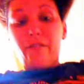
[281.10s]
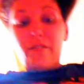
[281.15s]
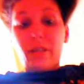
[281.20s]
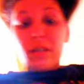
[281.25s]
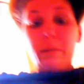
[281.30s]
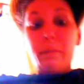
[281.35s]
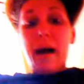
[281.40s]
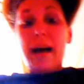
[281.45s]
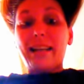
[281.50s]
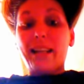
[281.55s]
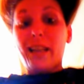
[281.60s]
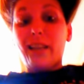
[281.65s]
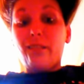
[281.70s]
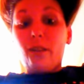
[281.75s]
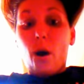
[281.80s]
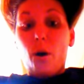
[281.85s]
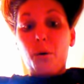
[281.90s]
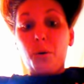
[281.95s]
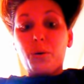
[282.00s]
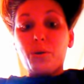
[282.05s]
If anybody
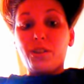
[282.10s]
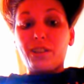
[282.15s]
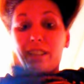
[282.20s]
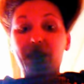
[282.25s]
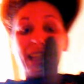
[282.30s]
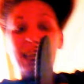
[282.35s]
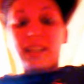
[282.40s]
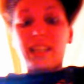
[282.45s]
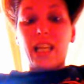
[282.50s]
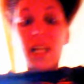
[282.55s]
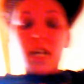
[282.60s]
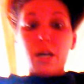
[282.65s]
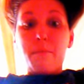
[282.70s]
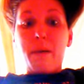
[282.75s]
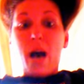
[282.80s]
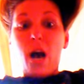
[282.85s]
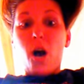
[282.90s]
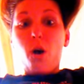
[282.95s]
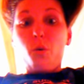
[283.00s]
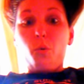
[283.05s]
knows and can think
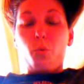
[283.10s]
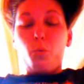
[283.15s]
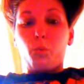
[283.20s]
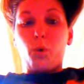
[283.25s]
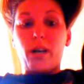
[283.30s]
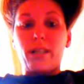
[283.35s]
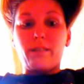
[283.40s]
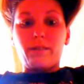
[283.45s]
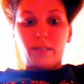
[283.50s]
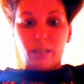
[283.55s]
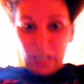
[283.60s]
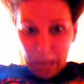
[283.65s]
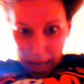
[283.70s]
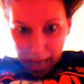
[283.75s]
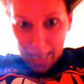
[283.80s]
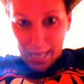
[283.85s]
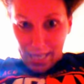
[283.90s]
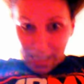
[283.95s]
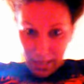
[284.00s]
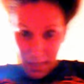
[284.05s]
about what
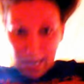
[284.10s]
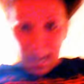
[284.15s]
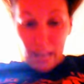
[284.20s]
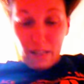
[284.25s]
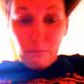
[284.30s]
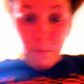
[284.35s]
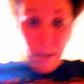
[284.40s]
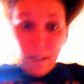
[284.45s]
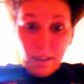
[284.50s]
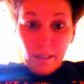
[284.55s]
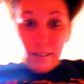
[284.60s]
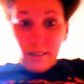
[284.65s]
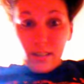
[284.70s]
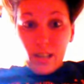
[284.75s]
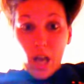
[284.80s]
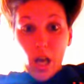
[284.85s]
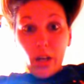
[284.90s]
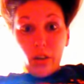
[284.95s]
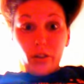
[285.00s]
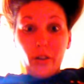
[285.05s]
his name is,
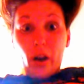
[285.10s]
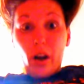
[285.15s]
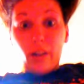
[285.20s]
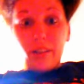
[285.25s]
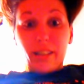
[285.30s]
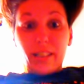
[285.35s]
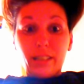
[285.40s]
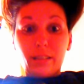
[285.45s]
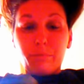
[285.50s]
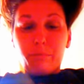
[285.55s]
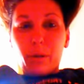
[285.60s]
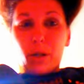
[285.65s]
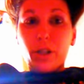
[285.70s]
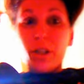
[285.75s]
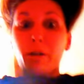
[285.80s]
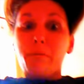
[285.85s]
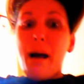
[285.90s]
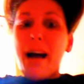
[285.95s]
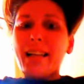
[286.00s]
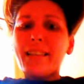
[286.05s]
Y'all need
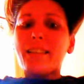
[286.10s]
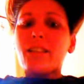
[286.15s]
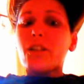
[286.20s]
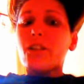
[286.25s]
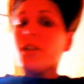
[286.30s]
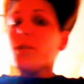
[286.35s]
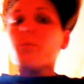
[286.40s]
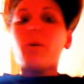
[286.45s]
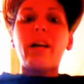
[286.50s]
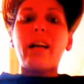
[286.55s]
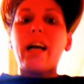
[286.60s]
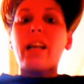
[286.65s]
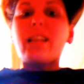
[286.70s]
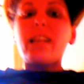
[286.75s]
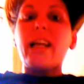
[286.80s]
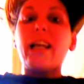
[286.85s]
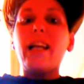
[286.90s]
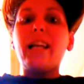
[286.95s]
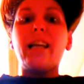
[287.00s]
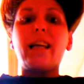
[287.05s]
Burgermeister is what I
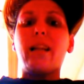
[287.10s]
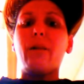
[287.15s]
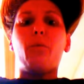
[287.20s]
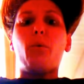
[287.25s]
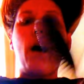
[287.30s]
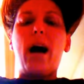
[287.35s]
think it.